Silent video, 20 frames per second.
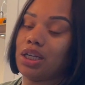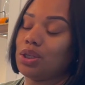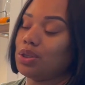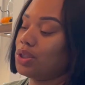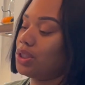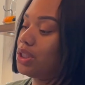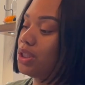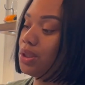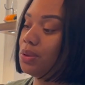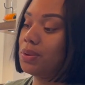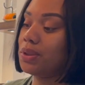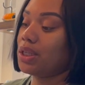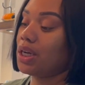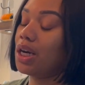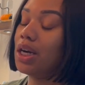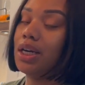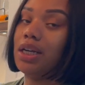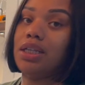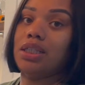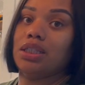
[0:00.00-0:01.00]
You can just
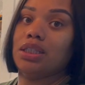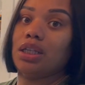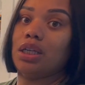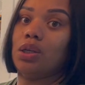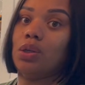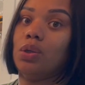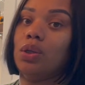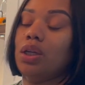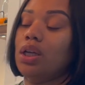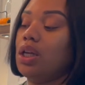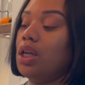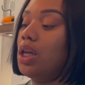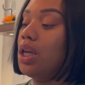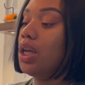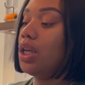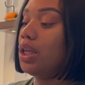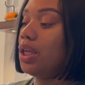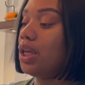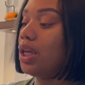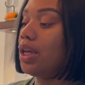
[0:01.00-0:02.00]
return it. So,
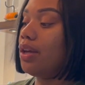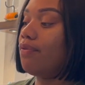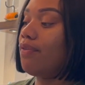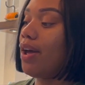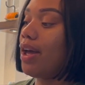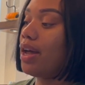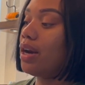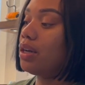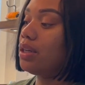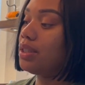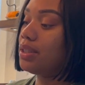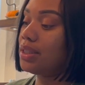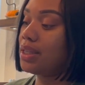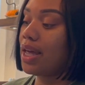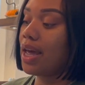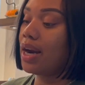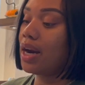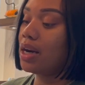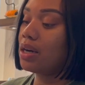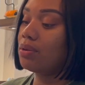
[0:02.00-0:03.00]
yeah, if I
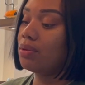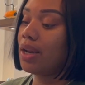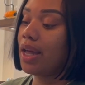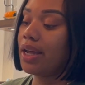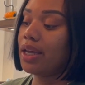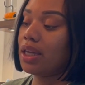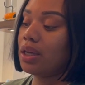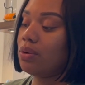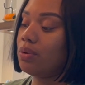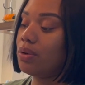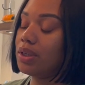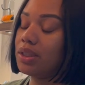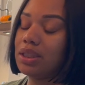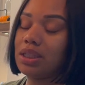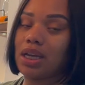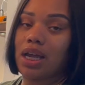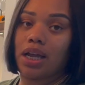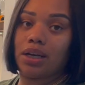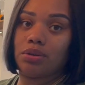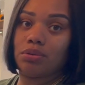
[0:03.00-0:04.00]
decide I don't like it or it's
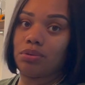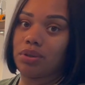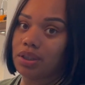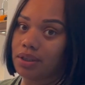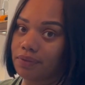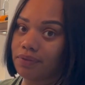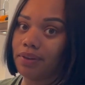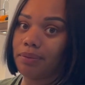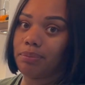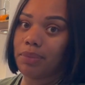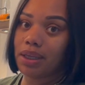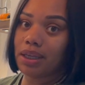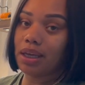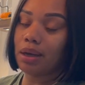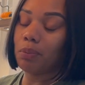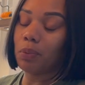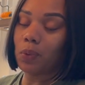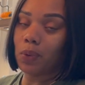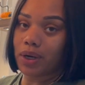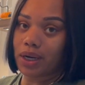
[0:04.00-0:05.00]
not doing it for me,
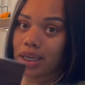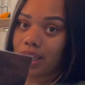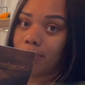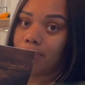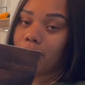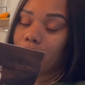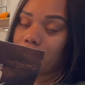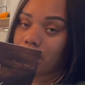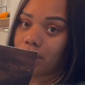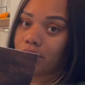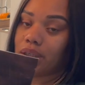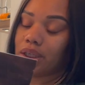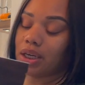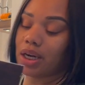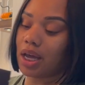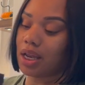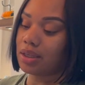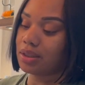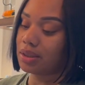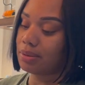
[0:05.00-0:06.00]
I'm going to get my $30
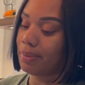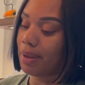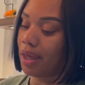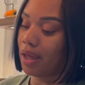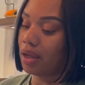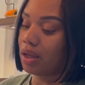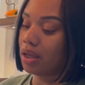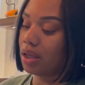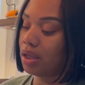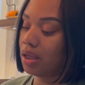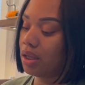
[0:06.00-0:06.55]
back.